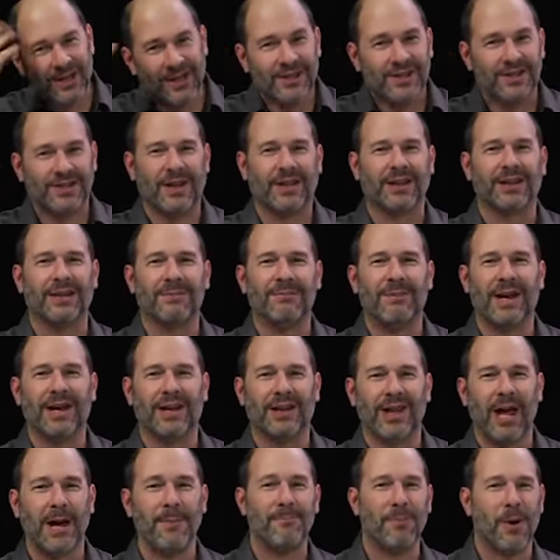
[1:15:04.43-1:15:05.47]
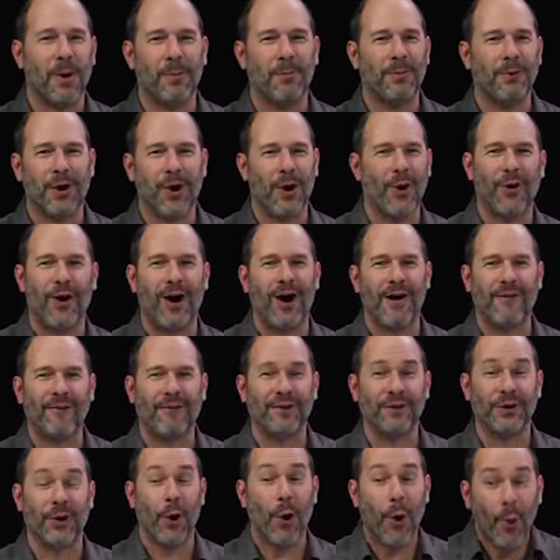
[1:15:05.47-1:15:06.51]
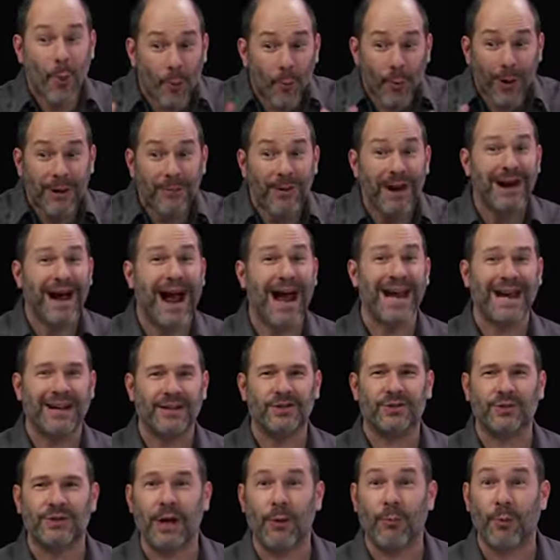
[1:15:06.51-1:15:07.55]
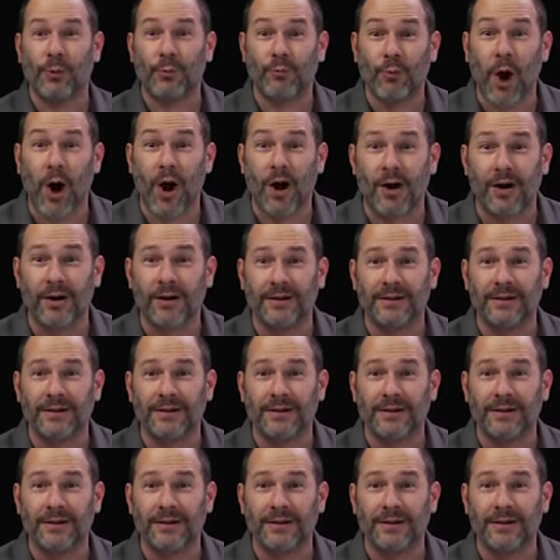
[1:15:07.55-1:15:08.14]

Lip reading: suddenly made a light bulb go off, and you go, oh, wait, I answered that one wrong.